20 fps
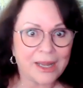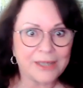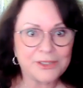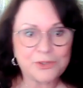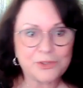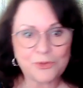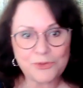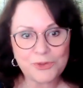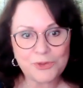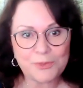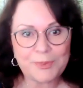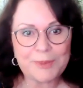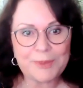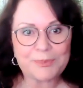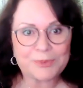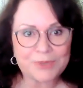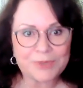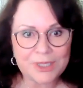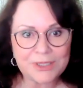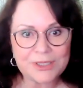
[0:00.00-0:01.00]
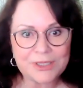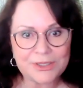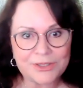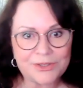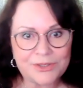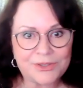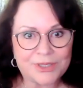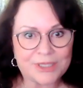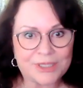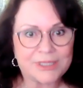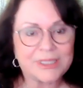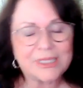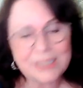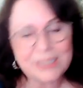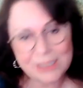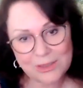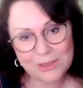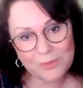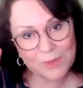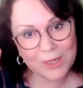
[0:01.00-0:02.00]
I told you people not to do this.
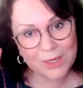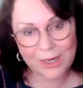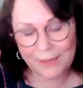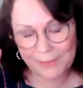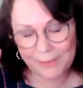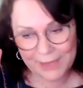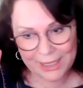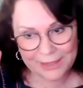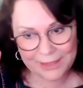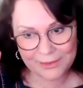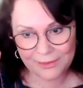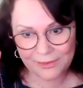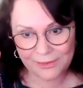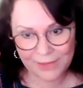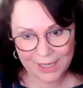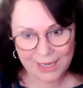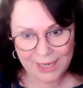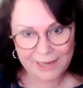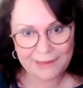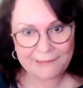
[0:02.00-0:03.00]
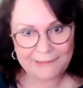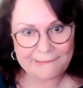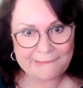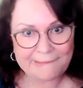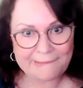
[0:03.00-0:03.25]
This is what I'm getting, okay?